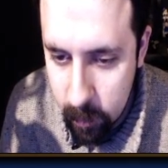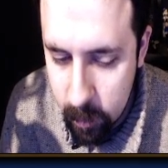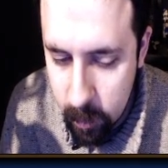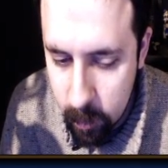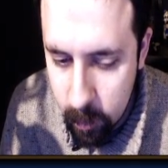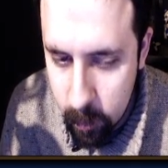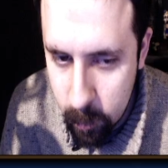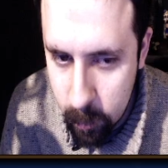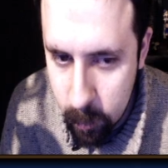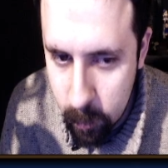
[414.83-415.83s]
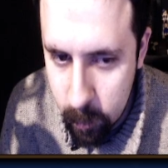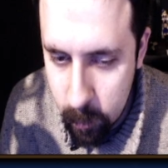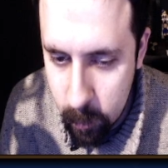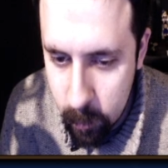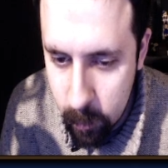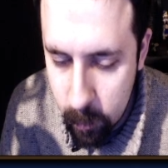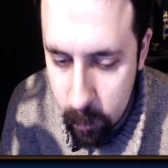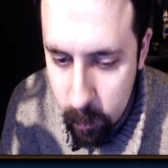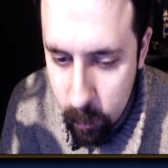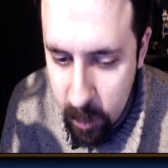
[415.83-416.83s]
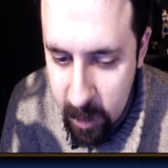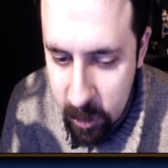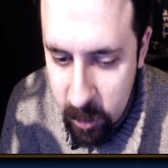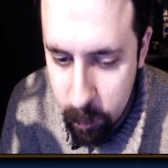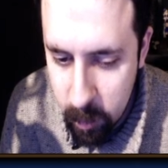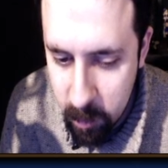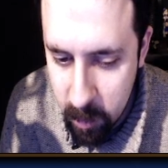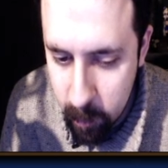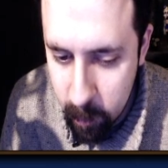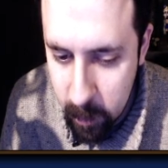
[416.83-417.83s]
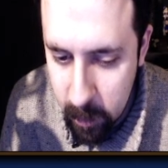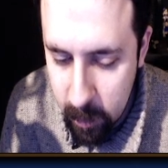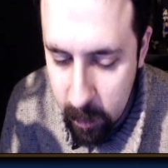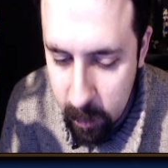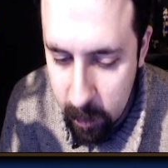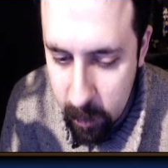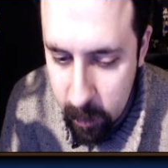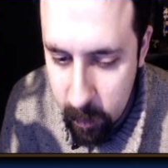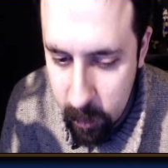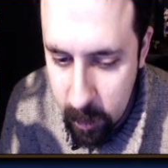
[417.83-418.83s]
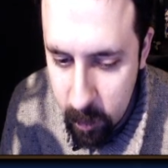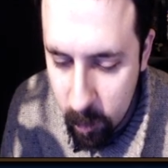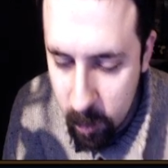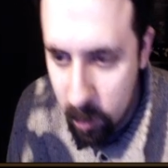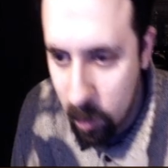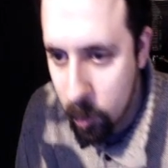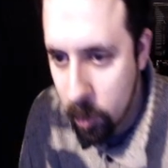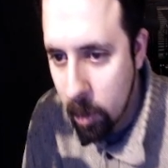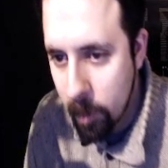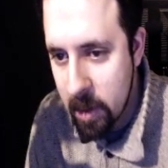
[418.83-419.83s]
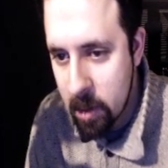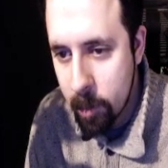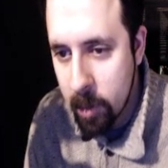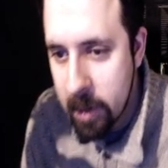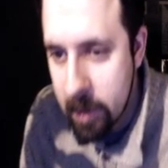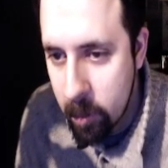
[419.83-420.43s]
So why is she premium? He has almost no morale-based abilities at